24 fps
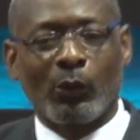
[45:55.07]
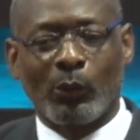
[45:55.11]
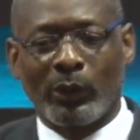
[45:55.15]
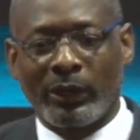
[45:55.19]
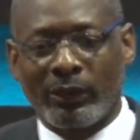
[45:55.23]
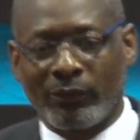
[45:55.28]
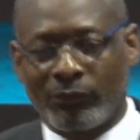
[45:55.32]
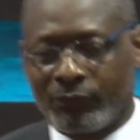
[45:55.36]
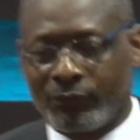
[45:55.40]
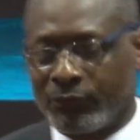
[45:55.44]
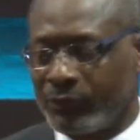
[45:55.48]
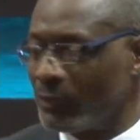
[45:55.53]

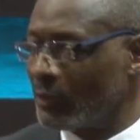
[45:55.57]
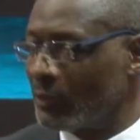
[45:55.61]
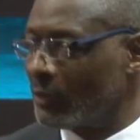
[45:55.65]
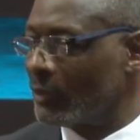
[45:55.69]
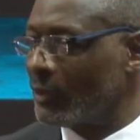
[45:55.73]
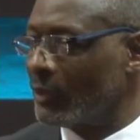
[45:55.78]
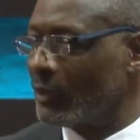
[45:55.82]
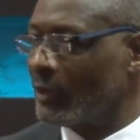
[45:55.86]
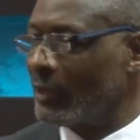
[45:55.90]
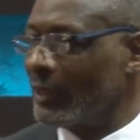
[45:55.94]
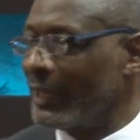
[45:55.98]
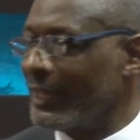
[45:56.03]
with
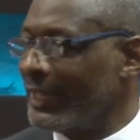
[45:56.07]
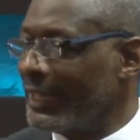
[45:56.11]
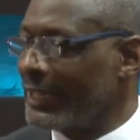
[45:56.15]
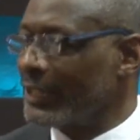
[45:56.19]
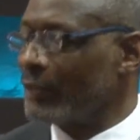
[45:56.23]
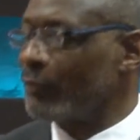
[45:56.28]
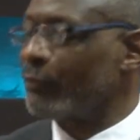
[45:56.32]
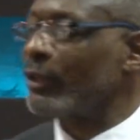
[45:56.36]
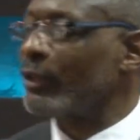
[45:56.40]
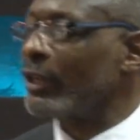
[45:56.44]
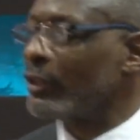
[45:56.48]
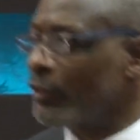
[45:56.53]
a lady
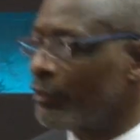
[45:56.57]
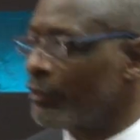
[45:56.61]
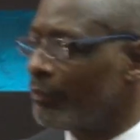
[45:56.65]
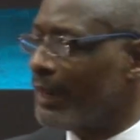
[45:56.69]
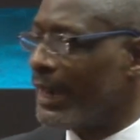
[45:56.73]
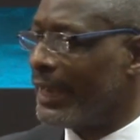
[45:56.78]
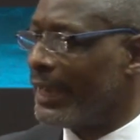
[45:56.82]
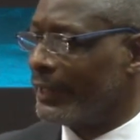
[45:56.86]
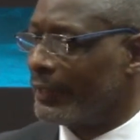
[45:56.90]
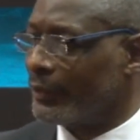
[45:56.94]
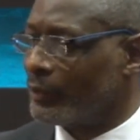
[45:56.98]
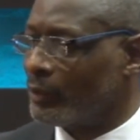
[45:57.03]
friend of
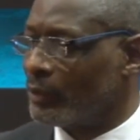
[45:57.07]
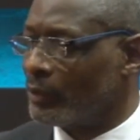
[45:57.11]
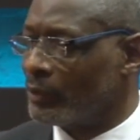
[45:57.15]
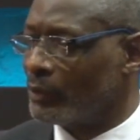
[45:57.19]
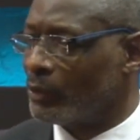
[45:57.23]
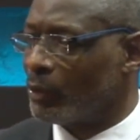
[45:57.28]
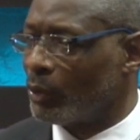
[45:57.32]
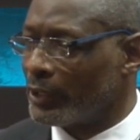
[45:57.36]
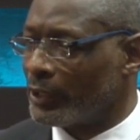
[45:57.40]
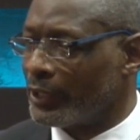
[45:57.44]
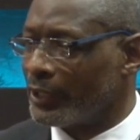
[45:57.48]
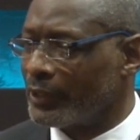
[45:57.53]
mine
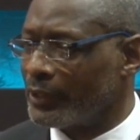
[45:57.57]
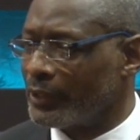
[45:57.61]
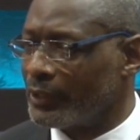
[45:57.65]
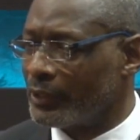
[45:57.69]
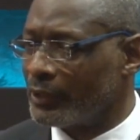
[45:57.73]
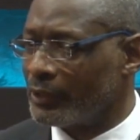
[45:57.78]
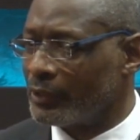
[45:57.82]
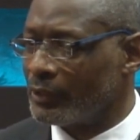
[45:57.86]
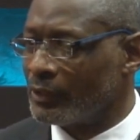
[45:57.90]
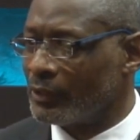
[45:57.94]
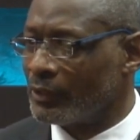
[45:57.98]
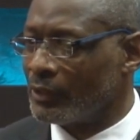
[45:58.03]
colleague,
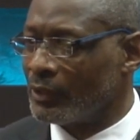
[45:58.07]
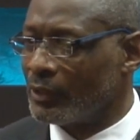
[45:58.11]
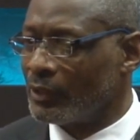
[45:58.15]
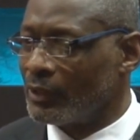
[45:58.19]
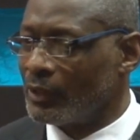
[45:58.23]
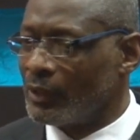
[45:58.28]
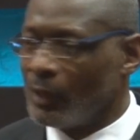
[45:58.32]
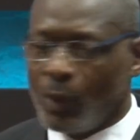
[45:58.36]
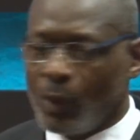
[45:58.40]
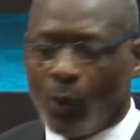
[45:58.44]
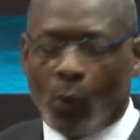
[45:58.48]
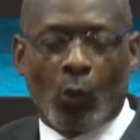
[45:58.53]

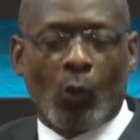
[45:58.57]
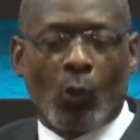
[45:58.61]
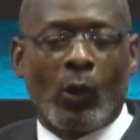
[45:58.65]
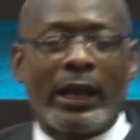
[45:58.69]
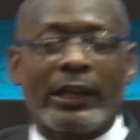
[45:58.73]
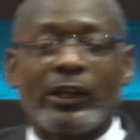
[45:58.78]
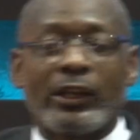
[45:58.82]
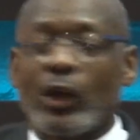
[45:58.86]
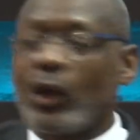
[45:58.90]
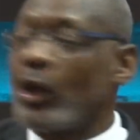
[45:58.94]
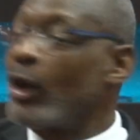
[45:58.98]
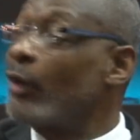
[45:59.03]
when
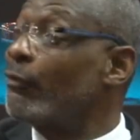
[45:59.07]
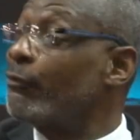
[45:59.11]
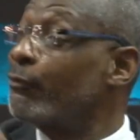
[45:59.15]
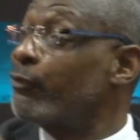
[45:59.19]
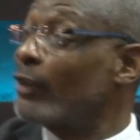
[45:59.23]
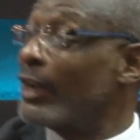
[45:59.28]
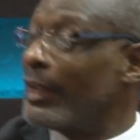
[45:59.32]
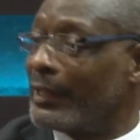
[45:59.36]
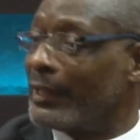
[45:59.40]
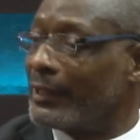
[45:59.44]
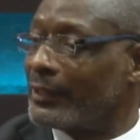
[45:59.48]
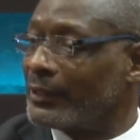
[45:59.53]
her
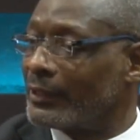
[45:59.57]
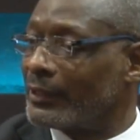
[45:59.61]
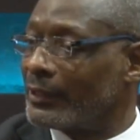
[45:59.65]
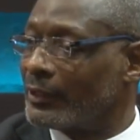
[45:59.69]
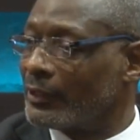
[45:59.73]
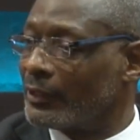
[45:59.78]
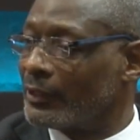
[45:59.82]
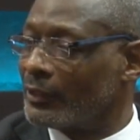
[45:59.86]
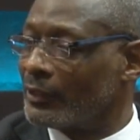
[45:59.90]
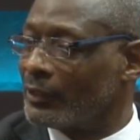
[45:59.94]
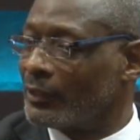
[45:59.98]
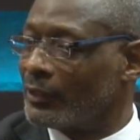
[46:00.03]
friend,
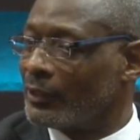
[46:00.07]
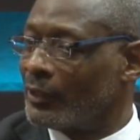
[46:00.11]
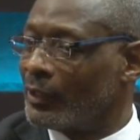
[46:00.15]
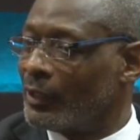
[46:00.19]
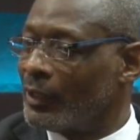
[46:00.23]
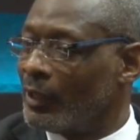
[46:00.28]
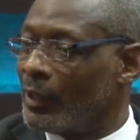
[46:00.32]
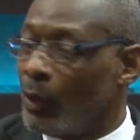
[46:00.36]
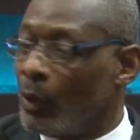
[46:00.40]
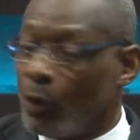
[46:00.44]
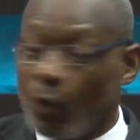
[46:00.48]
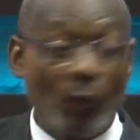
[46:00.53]

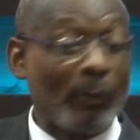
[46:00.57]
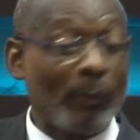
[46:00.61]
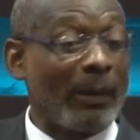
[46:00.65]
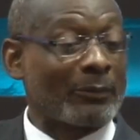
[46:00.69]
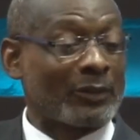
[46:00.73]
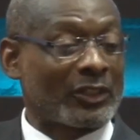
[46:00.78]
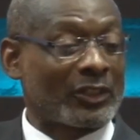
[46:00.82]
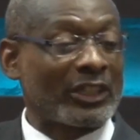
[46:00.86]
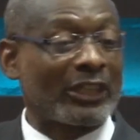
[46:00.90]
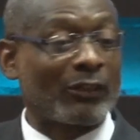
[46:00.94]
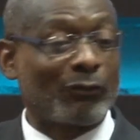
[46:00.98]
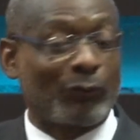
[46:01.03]
whom I'm
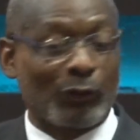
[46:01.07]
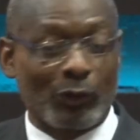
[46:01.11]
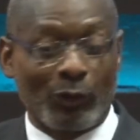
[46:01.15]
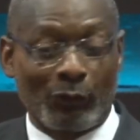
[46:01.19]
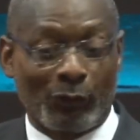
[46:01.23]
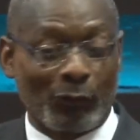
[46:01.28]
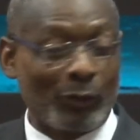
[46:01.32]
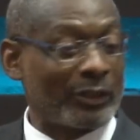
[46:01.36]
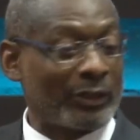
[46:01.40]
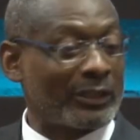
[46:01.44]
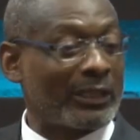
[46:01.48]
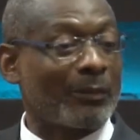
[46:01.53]
seeing for the
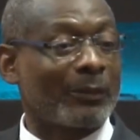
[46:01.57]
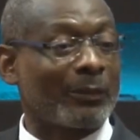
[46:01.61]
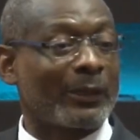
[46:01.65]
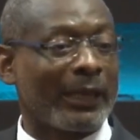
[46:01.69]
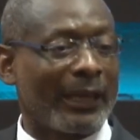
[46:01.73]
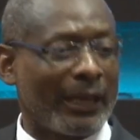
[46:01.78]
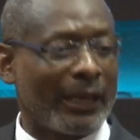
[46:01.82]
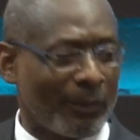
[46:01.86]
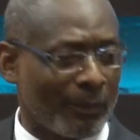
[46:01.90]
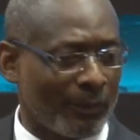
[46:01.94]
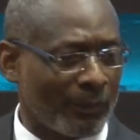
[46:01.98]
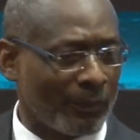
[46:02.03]
first time,
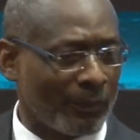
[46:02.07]
came,